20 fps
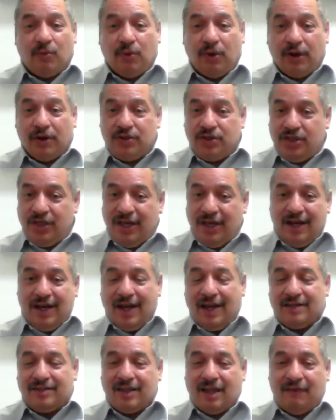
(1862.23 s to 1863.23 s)
work. She
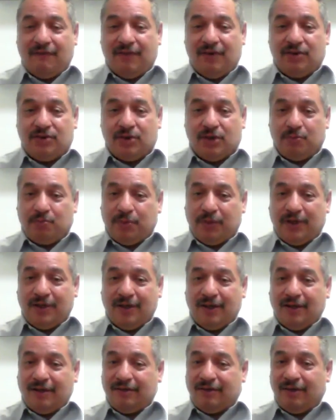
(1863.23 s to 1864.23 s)
has to have insurance
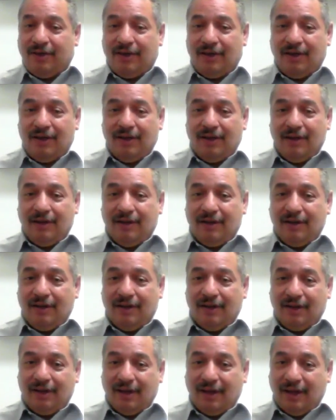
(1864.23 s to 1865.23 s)
because
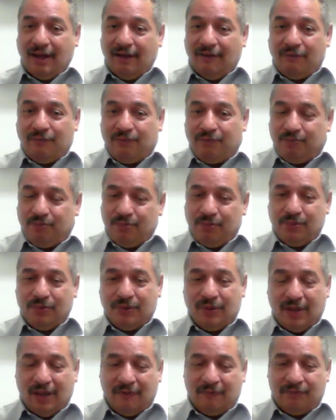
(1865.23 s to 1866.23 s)
if
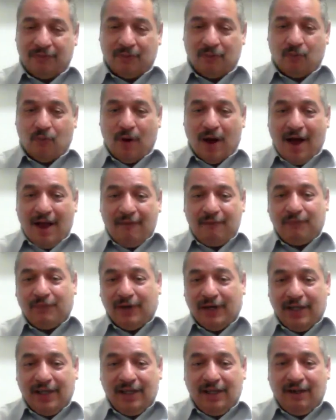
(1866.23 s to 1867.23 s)
if the wife
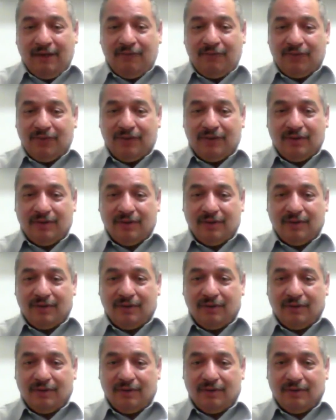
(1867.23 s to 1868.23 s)
leaves
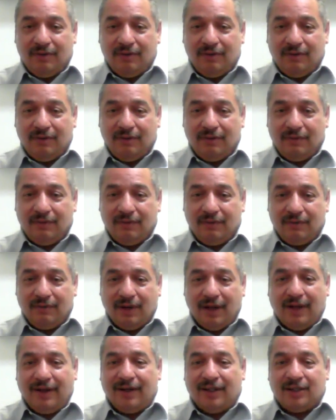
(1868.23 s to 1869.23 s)

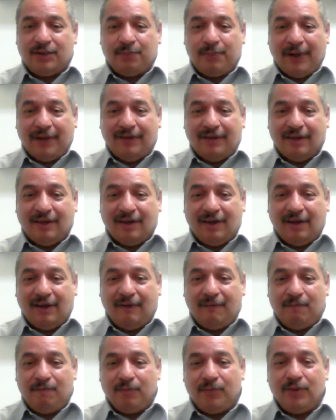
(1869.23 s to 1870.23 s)

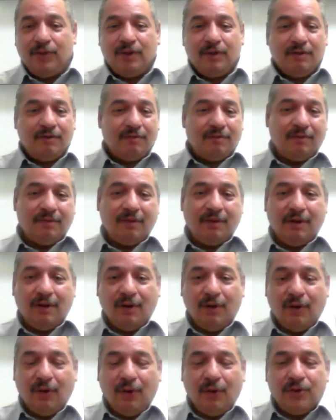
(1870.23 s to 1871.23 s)
unexpectedly,
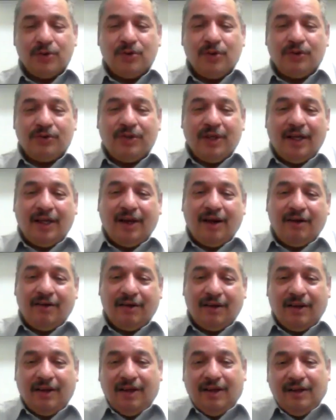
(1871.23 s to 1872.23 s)
who's going to take care of the
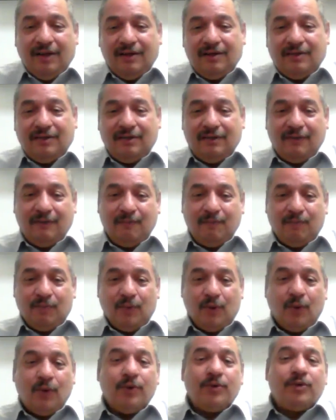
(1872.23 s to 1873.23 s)
kids?
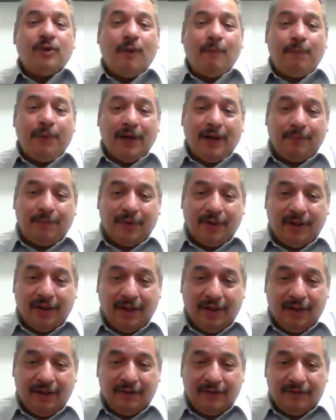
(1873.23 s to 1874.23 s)
Who's going to pick up the
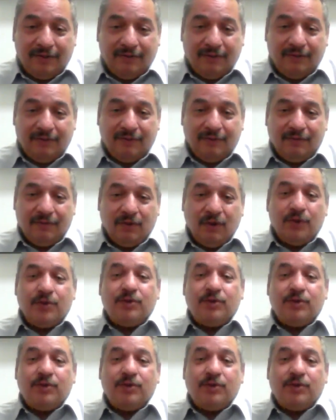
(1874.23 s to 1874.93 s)
kids? Who's